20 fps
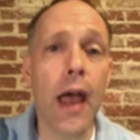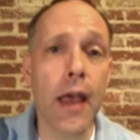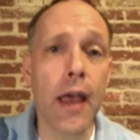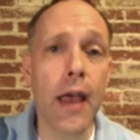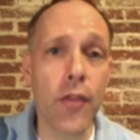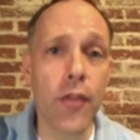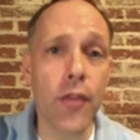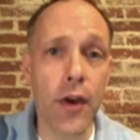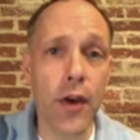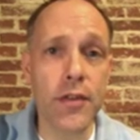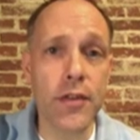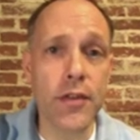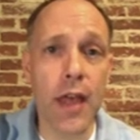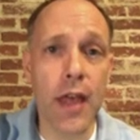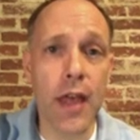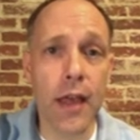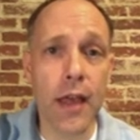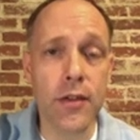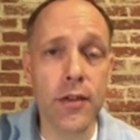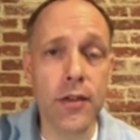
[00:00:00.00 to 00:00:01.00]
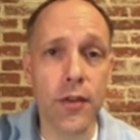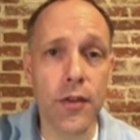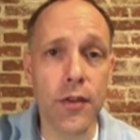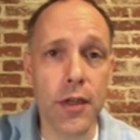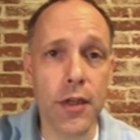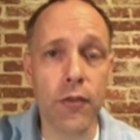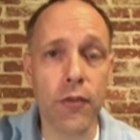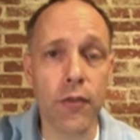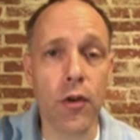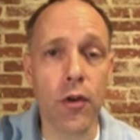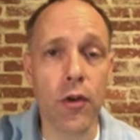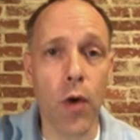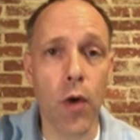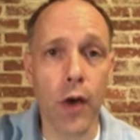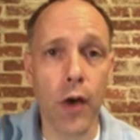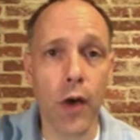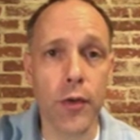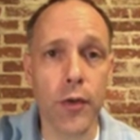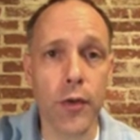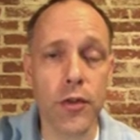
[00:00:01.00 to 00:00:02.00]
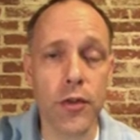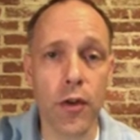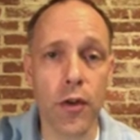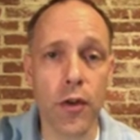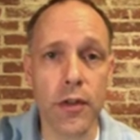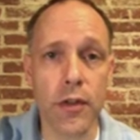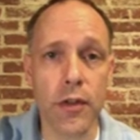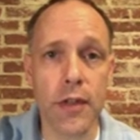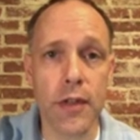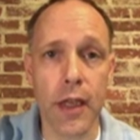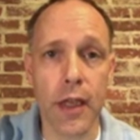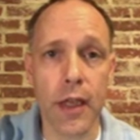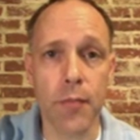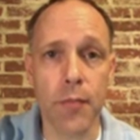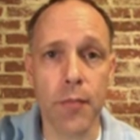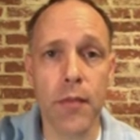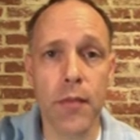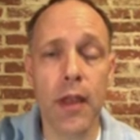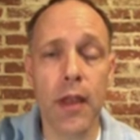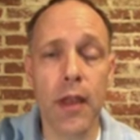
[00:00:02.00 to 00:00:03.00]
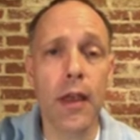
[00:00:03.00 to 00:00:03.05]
and their signs in the different quadrants are the same.